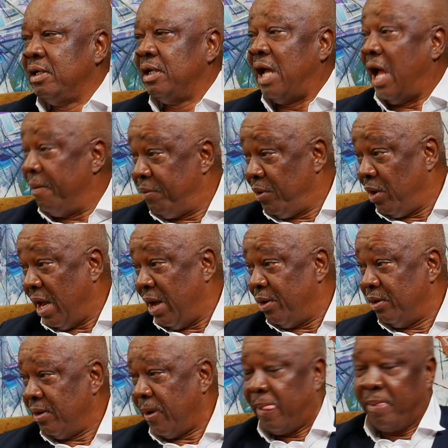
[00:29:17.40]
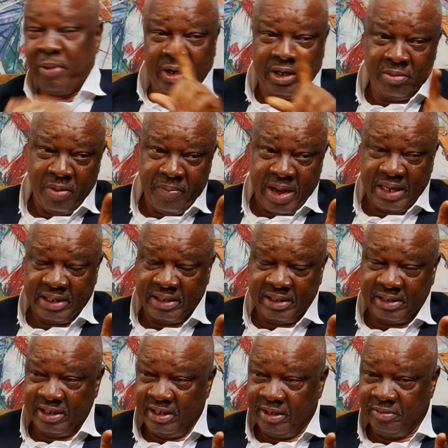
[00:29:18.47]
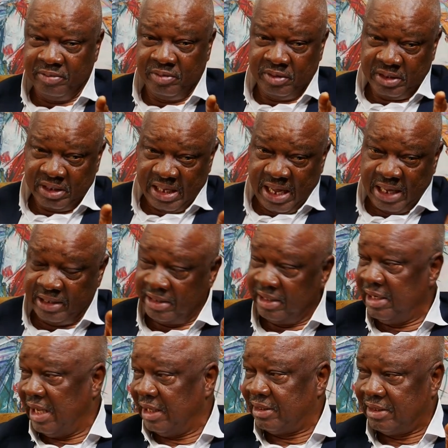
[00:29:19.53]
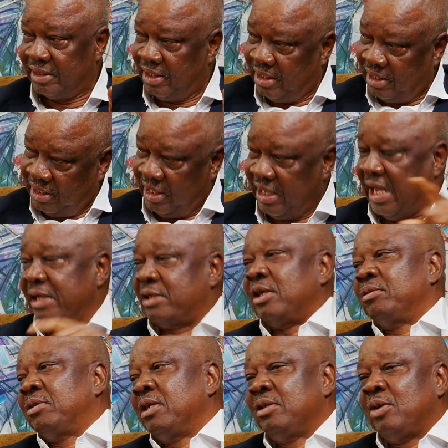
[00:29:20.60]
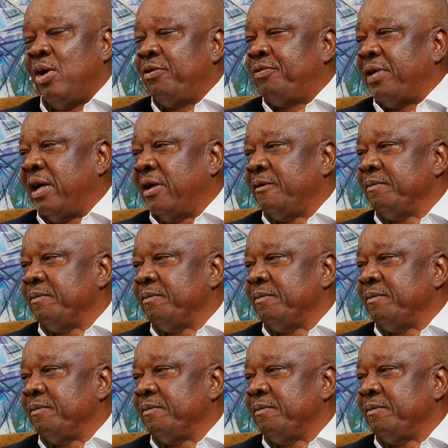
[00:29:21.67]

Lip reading: Abiola, because the Igbo man has seen him and seen that he has something to offer.